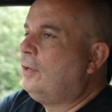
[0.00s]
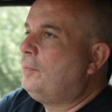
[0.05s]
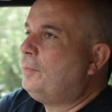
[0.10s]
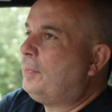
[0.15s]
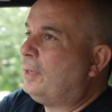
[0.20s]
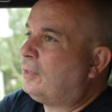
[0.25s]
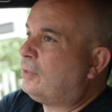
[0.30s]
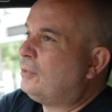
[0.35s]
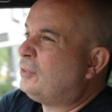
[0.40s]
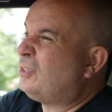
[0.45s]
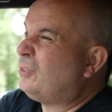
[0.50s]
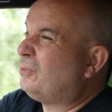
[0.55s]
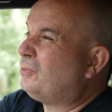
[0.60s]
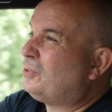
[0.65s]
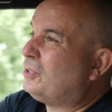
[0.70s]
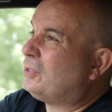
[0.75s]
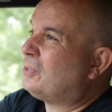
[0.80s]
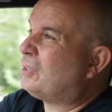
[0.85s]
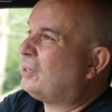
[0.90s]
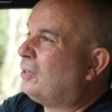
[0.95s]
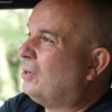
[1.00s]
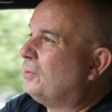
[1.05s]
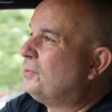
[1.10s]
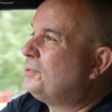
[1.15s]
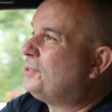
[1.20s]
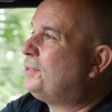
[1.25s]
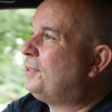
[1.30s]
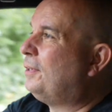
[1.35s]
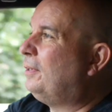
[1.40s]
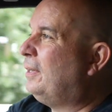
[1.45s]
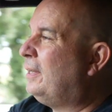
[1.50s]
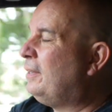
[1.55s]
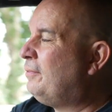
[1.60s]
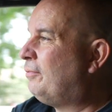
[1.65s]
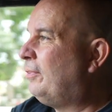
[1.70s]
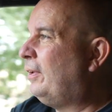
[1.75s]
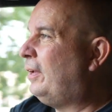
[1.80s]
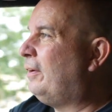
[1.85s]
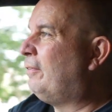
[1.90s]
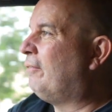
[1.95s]
because you're just constantly
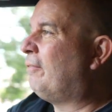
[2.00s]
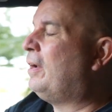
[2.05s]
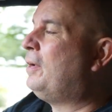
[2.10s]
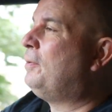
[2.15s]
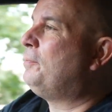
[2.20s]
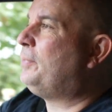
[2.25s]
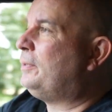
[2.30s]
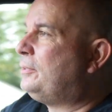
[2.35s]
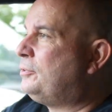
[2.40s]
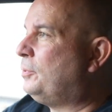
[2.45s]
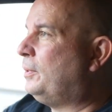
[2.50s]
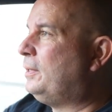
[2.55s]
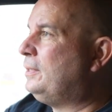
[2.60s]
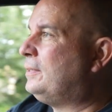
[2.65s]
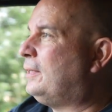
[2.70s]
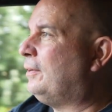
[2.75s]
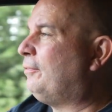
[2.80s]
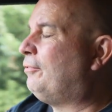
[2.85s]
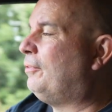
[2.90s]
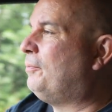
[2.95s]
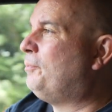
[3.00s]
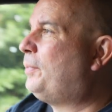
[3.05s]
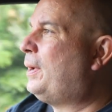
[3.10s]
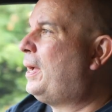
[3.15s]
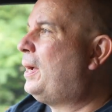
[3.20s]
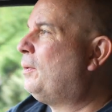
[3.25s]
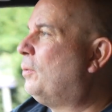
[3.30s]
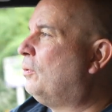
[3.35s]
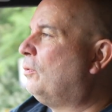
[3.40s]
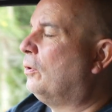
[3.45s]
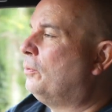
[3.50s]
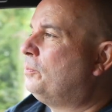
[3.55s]
flitting around between different power